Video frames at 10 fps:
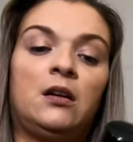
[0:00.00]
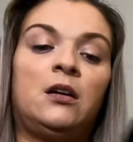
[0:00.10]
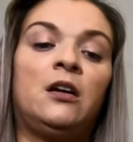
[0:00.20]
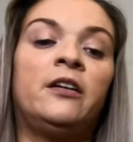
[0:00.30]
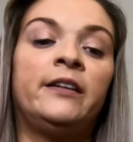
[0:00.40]

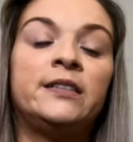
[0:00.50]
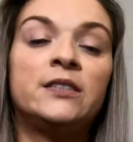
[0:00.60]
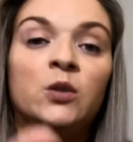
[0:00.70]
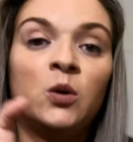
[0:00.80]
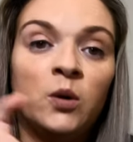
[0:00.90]
All right,
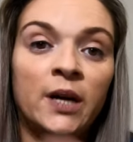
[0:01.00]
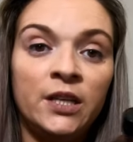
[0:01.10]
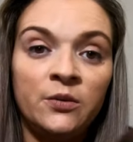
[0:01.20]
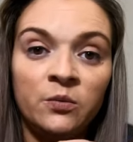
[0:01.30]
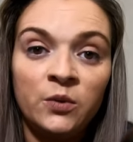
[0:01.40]
so
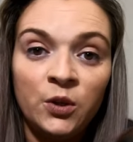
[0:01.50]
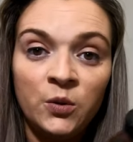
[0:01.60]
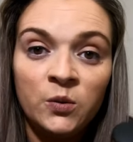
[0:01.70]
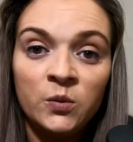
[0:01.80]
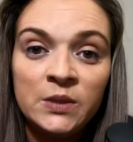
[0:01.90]
I
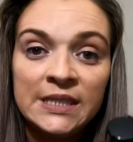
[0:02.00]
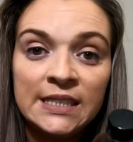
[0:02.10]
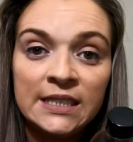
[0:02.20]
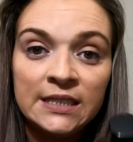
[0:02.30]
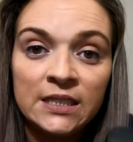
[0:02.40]
use
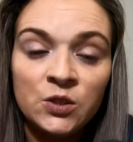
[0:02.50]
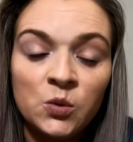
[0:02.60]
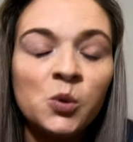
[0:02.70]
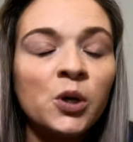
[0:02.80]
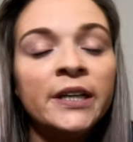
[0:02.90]

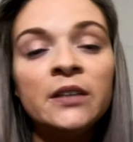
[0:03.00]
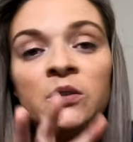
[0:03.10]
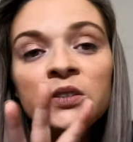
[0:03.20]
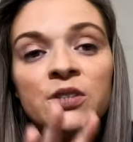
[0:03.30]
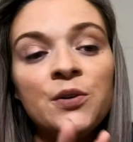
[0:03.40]
essential
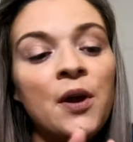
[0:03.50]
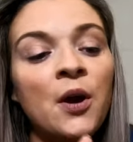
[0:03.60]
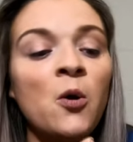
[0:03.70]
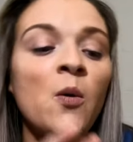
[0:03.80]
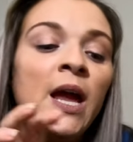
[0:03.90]
oils, you
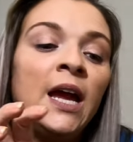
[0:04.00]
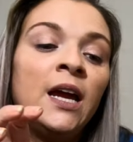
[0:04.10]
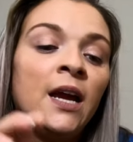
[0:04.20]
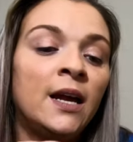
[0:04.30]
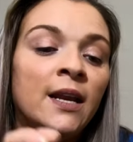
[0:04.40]
know,
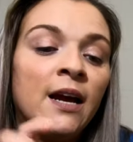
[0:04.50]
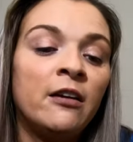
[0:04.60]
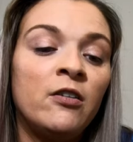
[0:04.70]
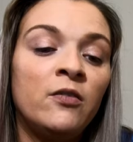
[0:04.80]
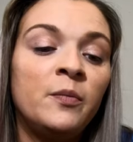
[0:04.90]
and
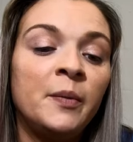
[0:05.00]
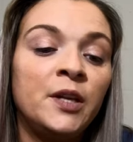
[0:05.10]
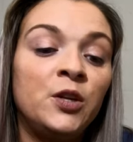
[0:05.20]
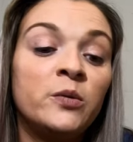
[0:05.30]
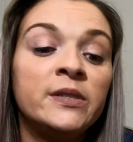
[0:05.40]
I've been
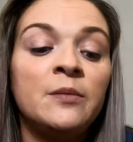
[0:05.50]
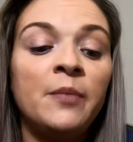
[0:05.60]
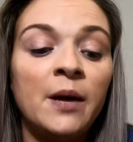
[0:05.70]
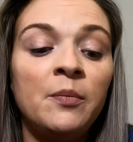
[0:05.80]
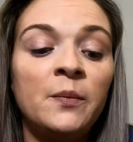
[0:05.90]
using
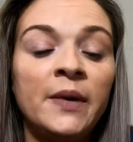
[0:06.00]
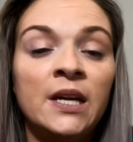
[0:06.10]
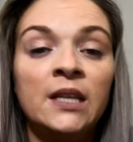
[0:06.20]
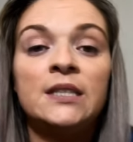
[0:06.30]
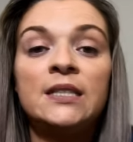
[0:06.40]

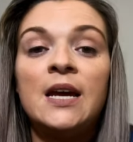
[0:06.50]
peppermint